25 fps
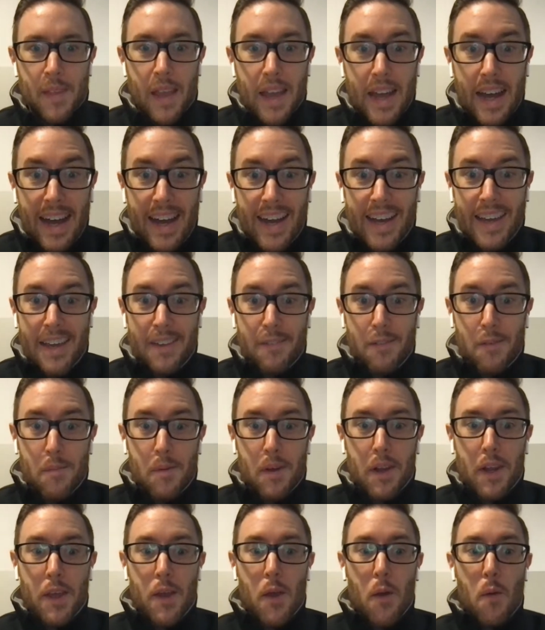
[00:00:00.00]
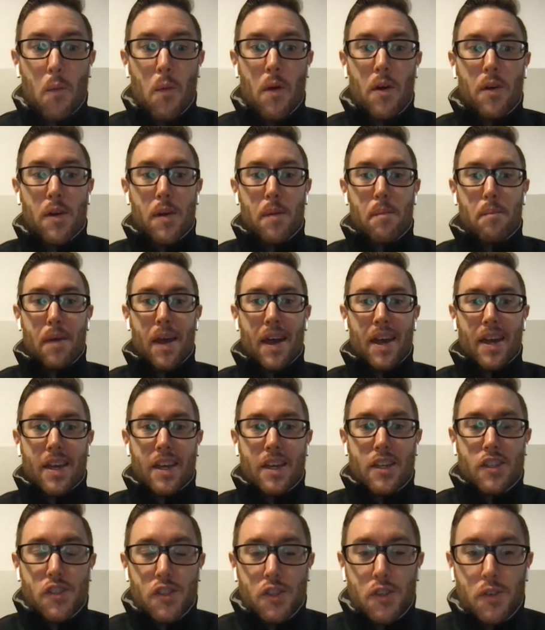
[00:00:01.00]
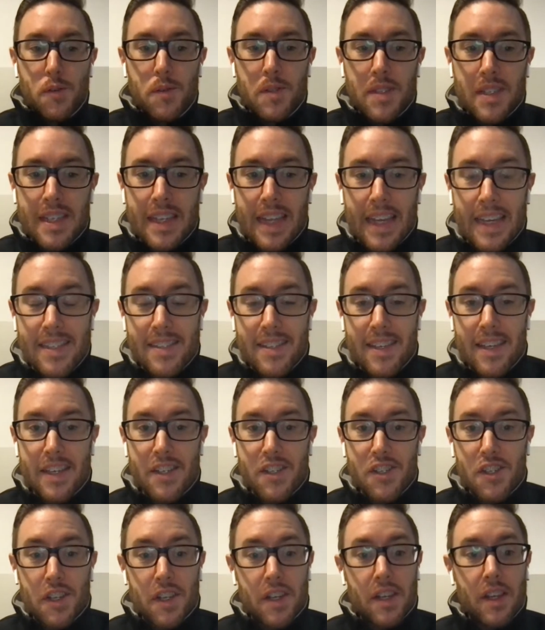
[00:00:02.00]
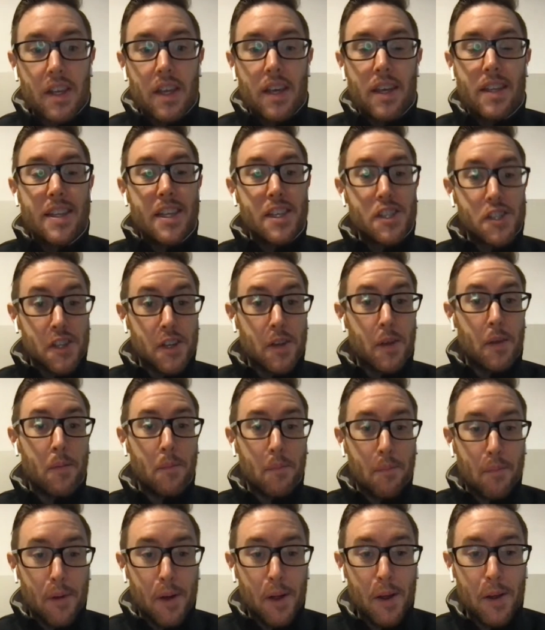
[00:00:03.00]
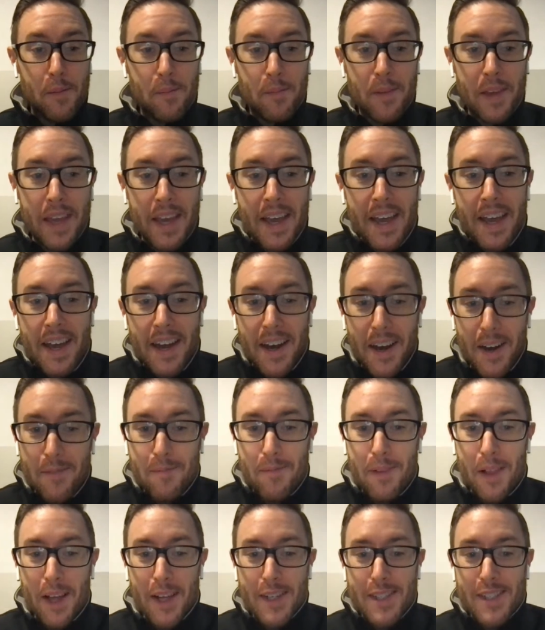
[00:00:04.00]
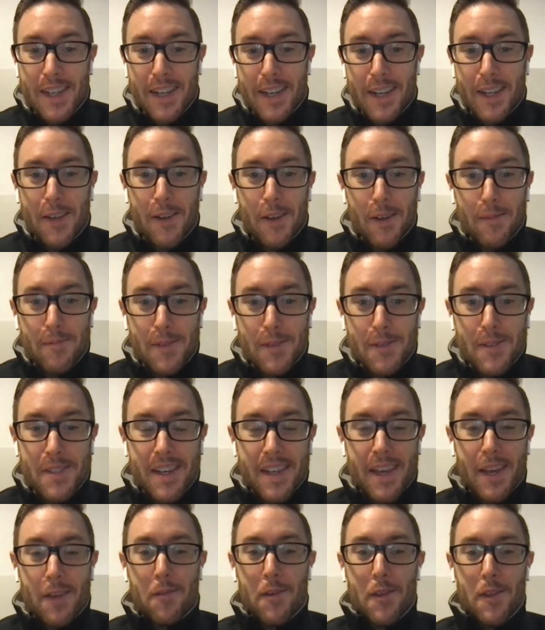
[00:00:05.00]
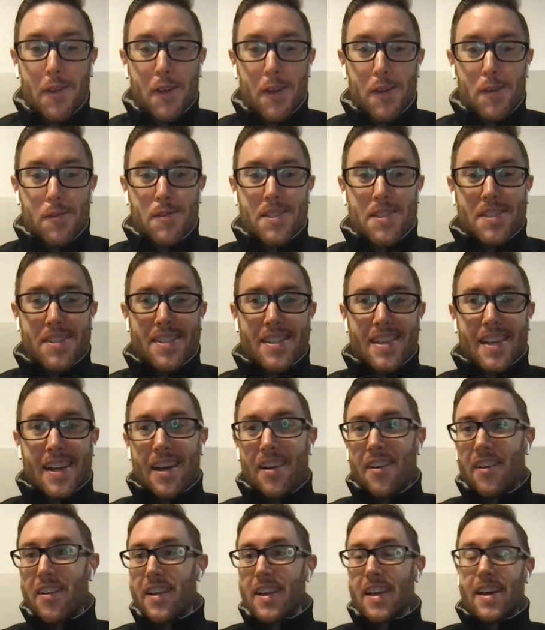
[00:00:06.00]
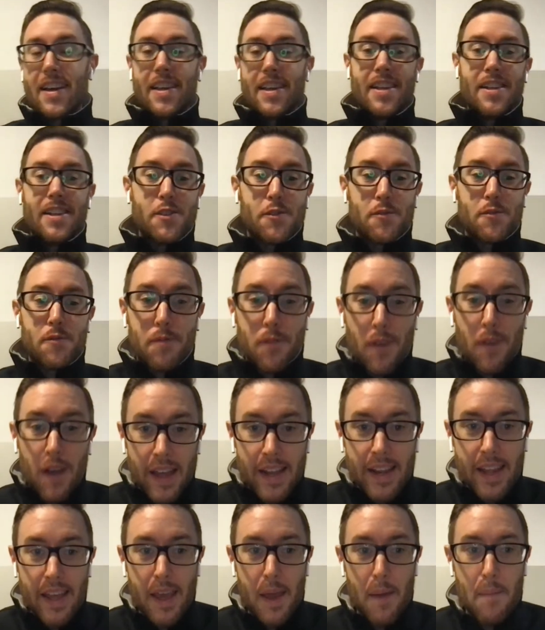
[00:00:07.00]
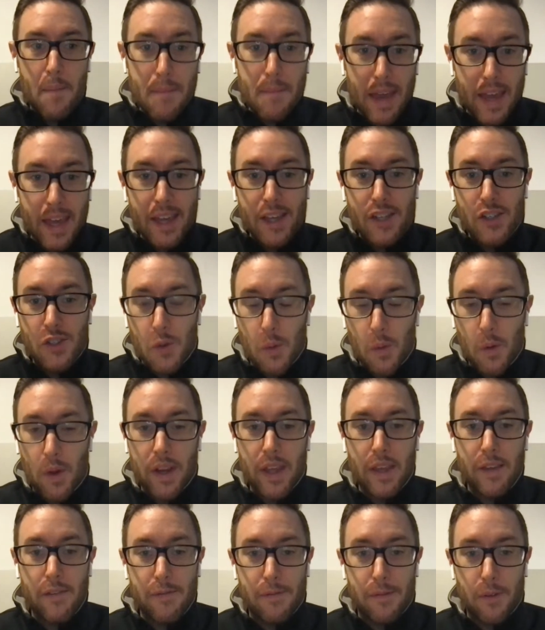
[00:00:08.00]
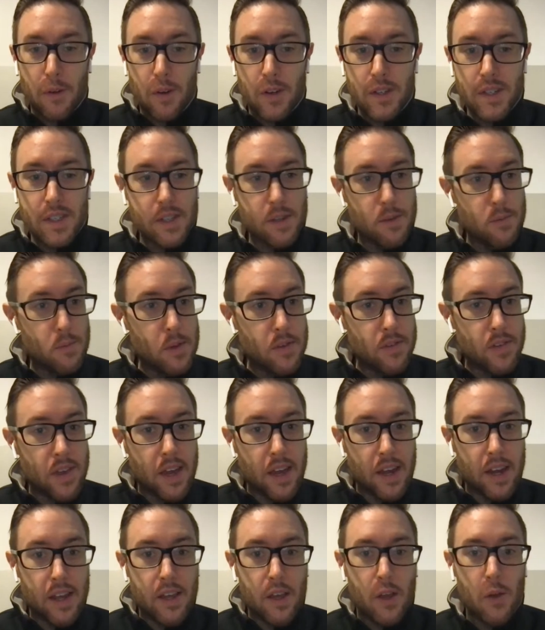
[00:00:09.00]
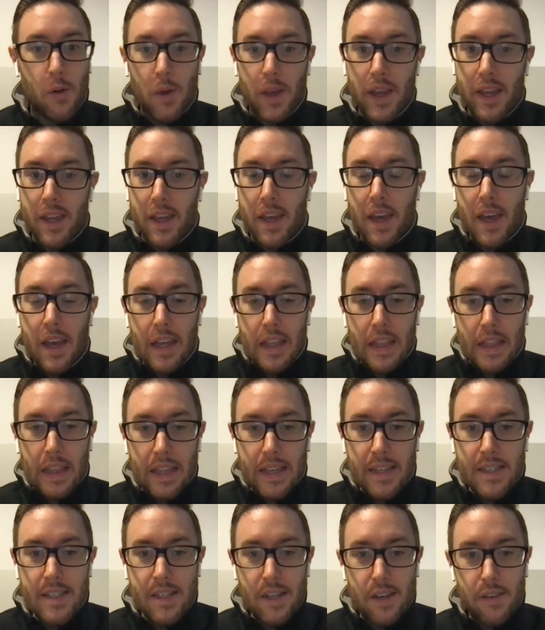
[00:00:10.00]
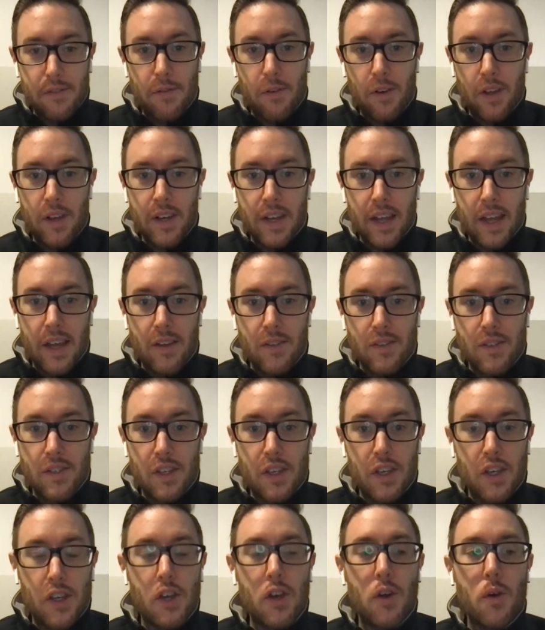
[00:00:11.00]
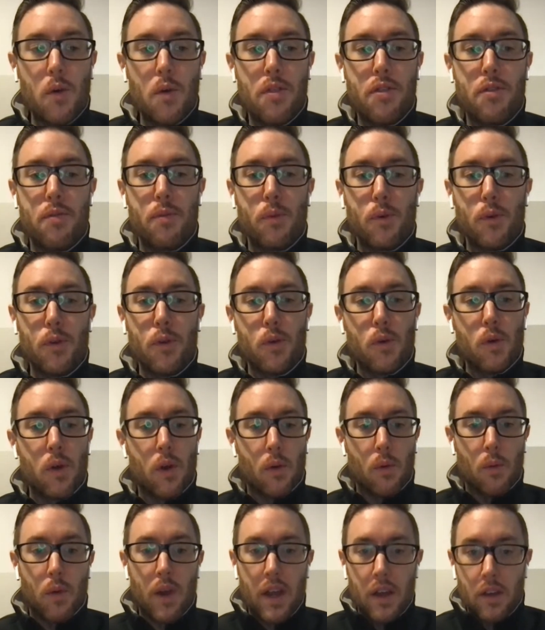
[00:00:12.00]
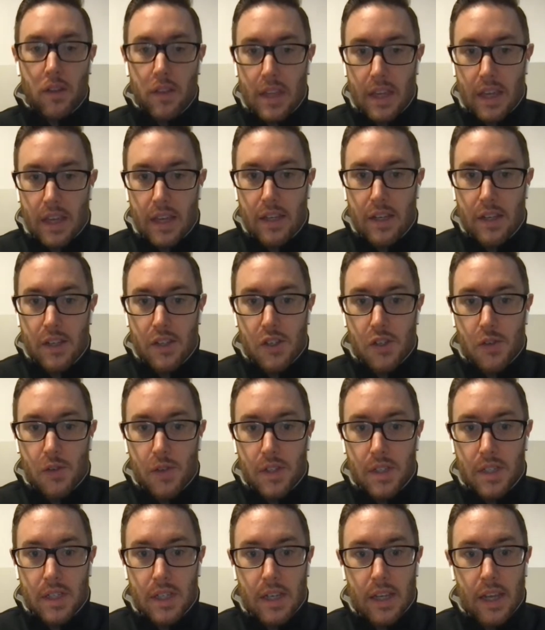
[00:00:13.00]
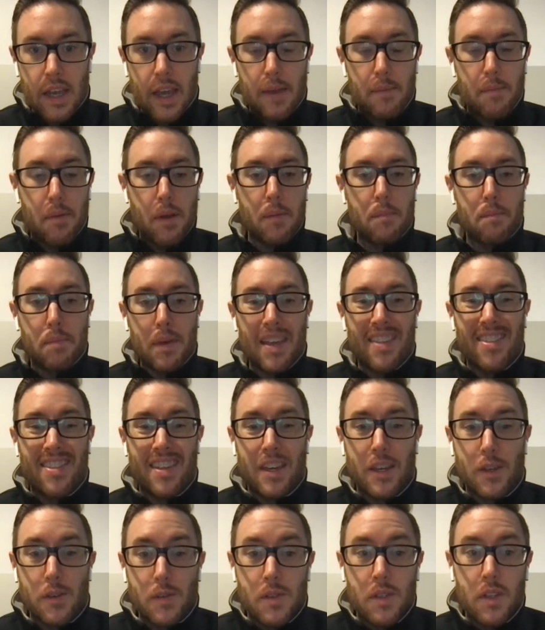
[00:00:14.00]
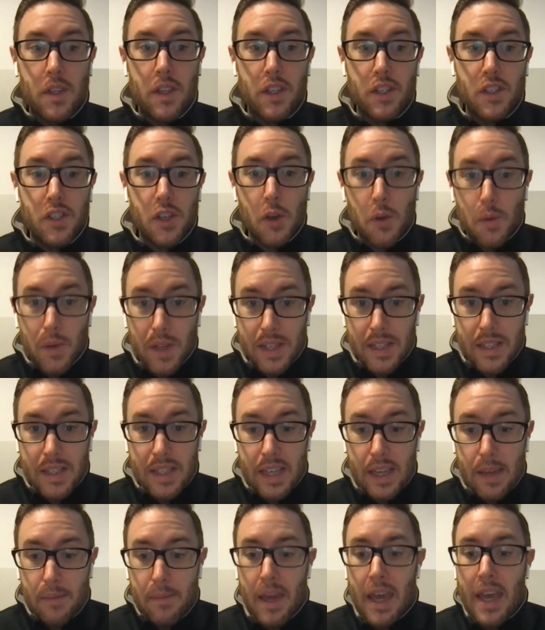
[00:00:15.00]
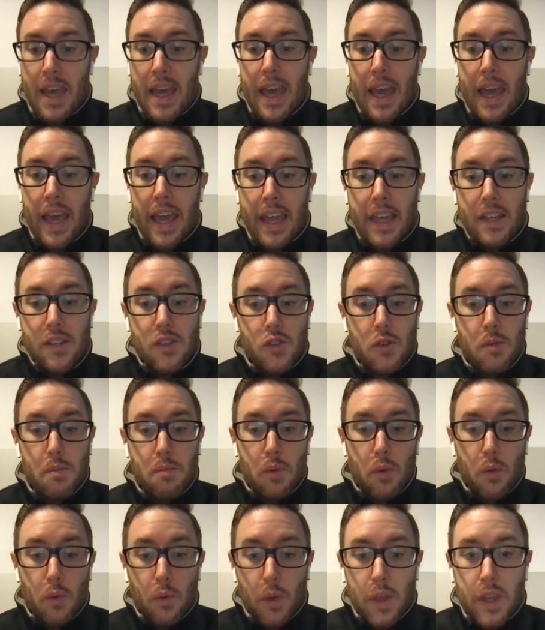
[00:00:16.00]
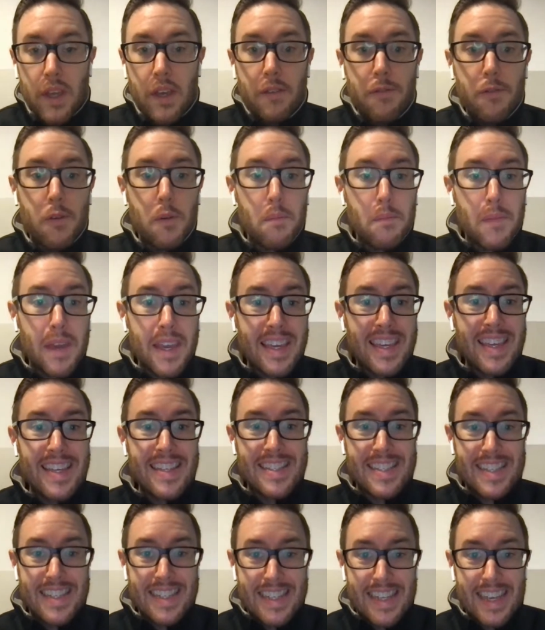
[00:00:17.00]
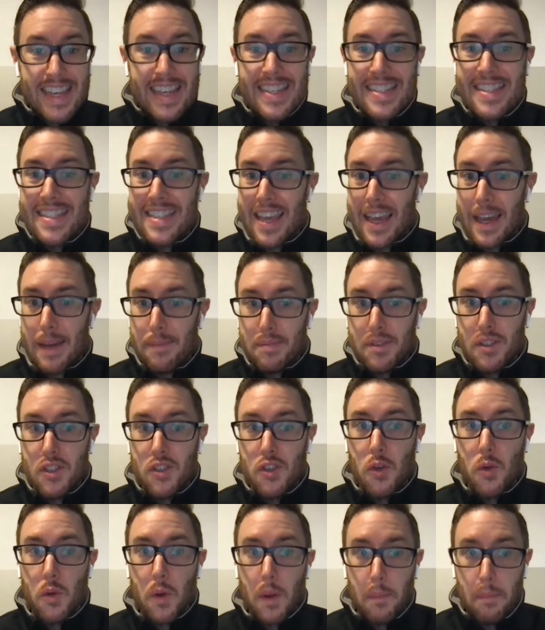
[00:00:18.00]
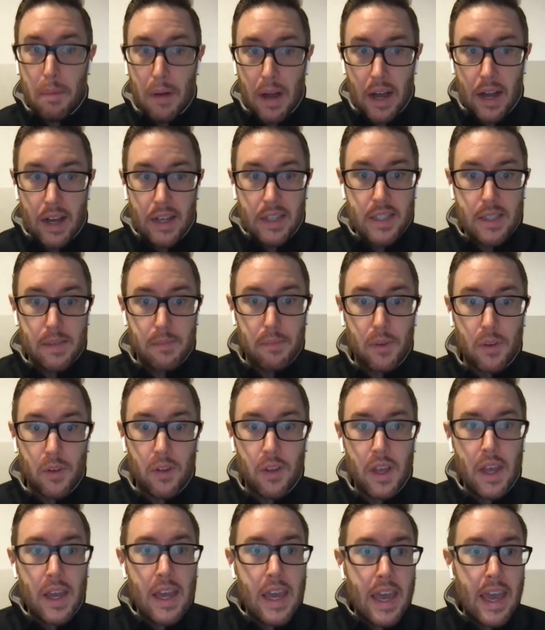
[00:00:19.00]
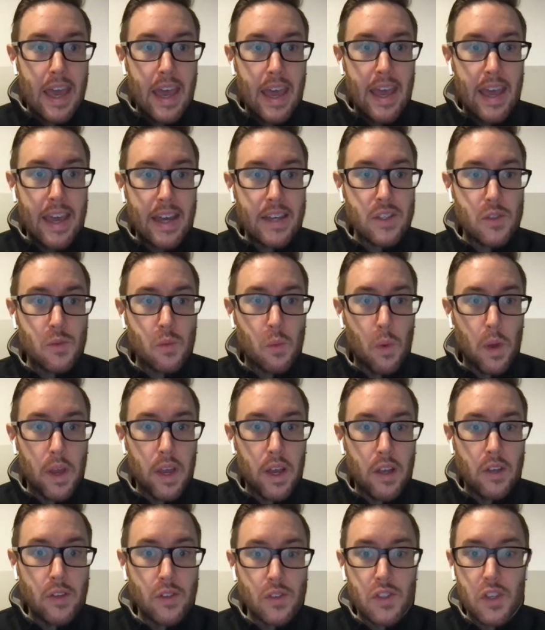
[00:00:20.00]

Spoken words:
Hi, everybody. Welcome back to today's edition, pardon me, of Blockchain and Crypto Today with your host, Kyle Ellicott. It is Friday, May 21st, and we've got a quick list of rundown to go through around the industry today, but a big thank you to the LATOKEN team and to Maria for making today's episode possible as well.